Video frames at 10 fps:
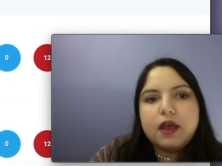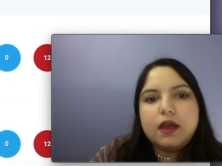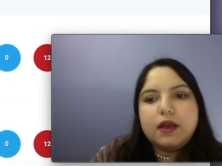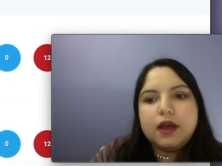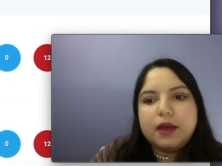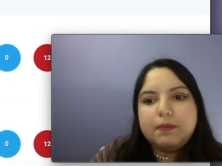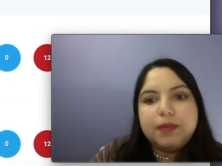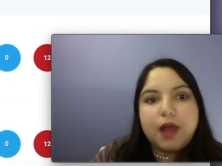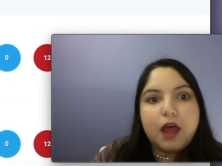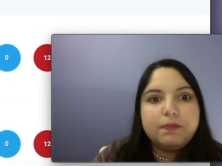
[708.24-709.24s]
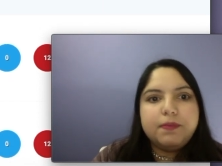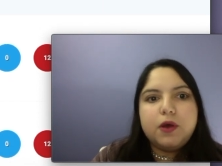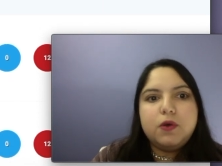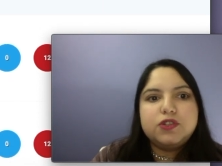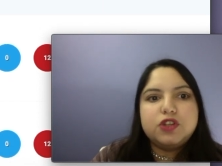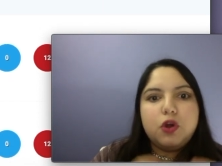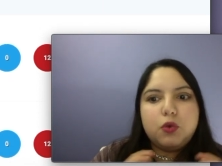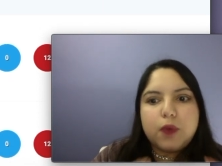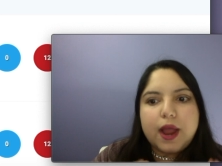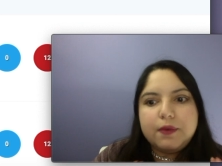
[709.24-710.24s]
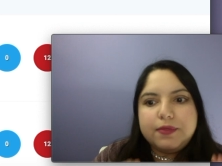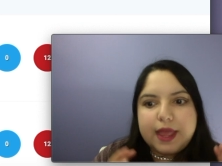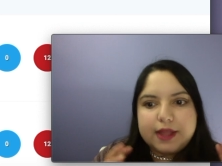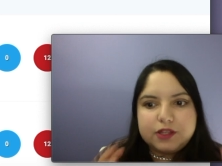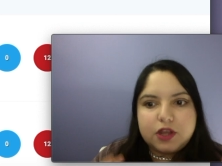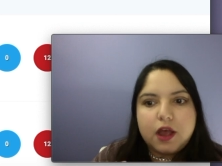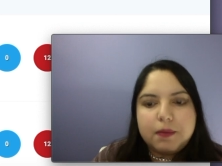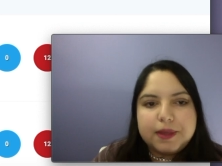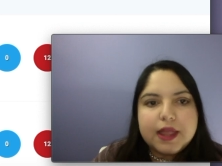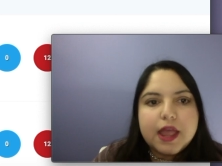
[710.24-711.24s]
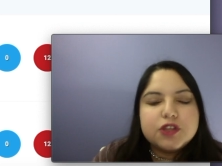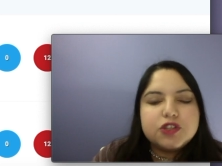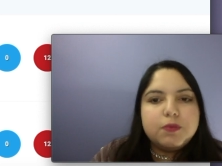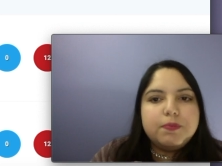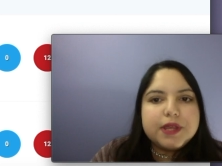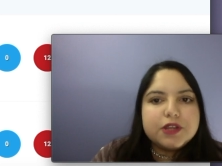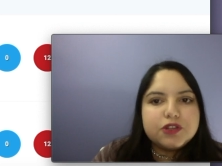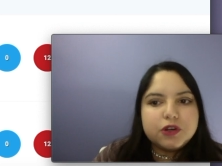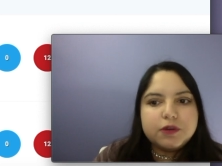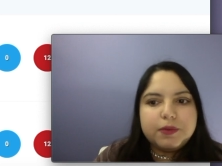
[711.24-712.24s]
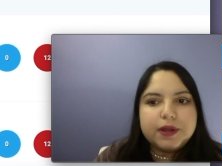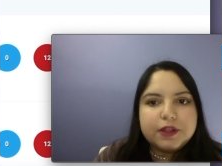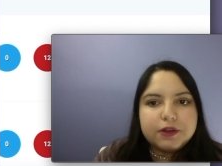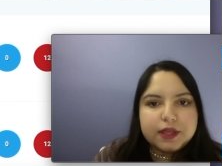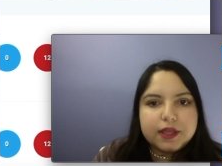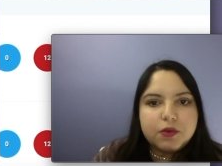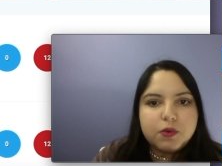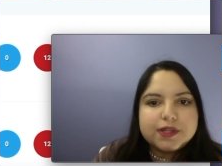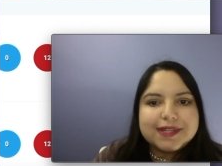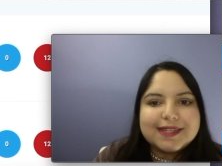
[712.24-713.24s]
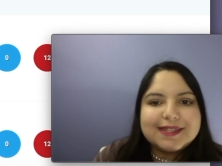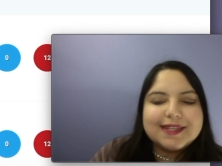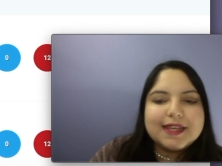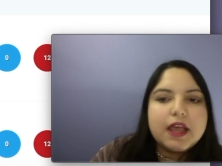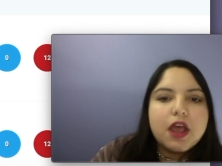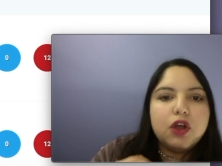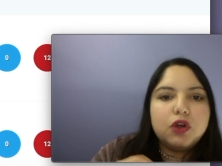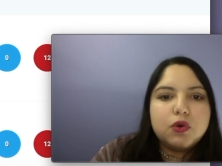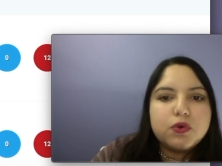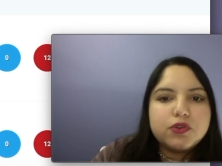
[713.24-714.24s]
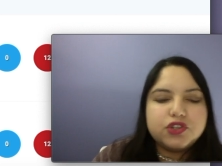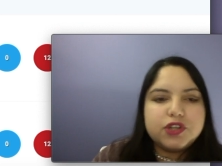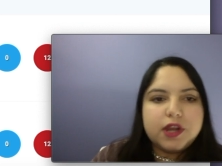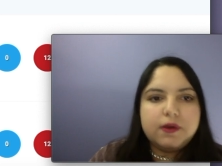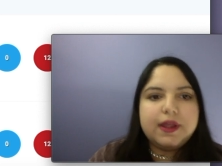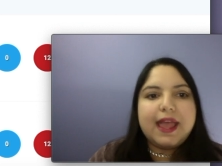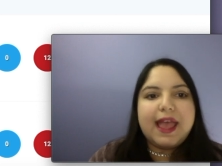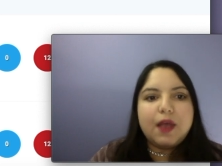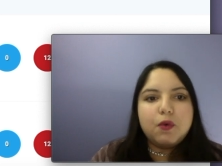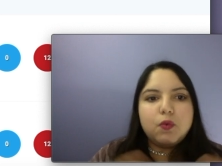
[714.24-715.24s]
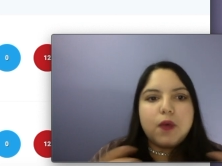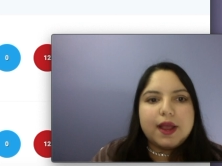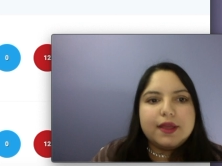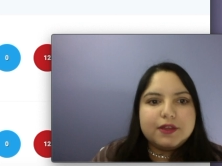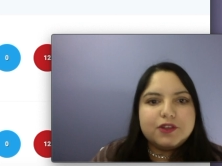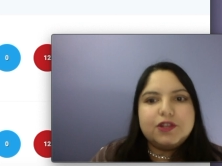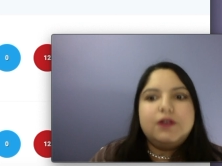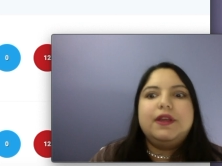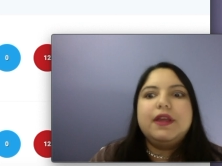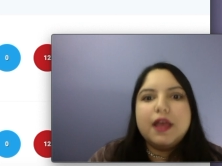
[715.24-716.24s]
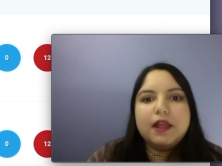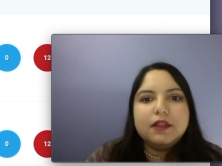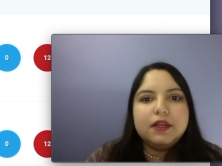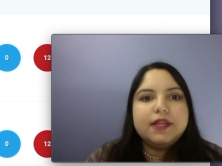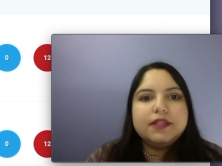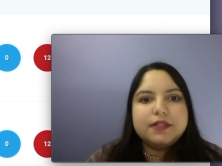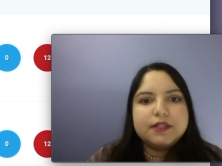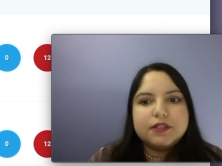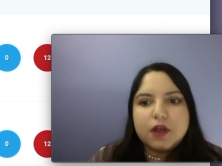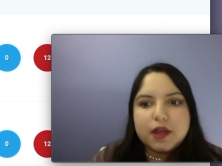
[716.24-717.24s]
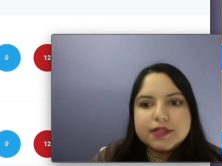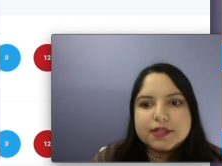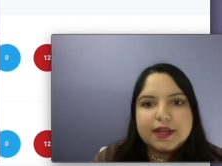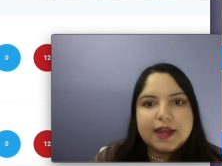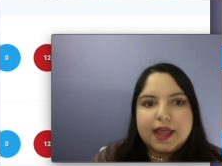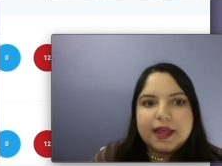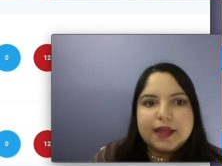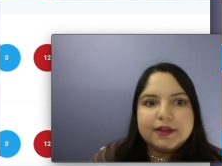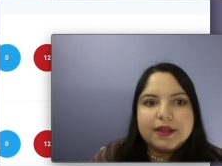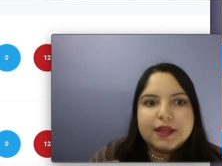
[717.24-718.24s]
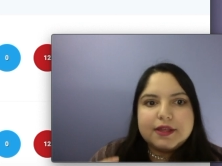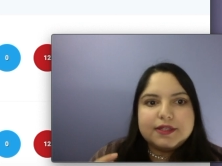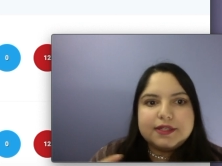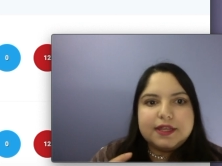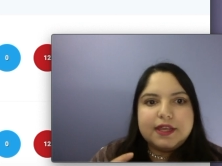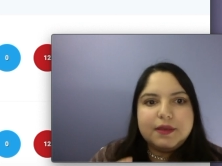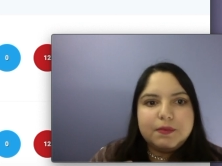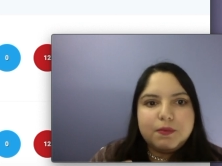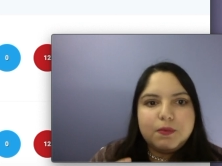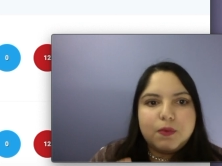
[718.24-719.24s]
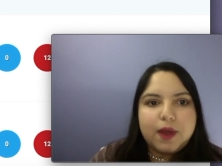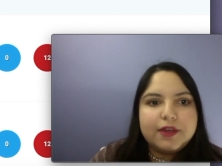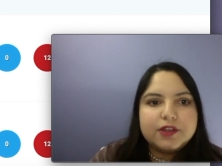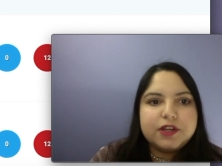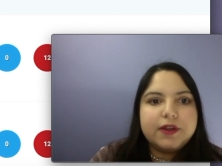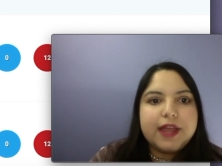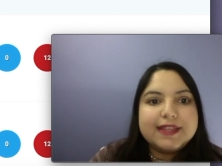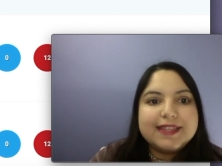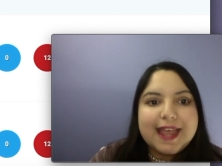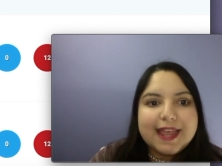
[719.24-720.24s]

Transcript: blog posts around that topic. So be sure to put in your keywords and see who's sharing and why they're sharing. Look into this content and see why they're sharing and gain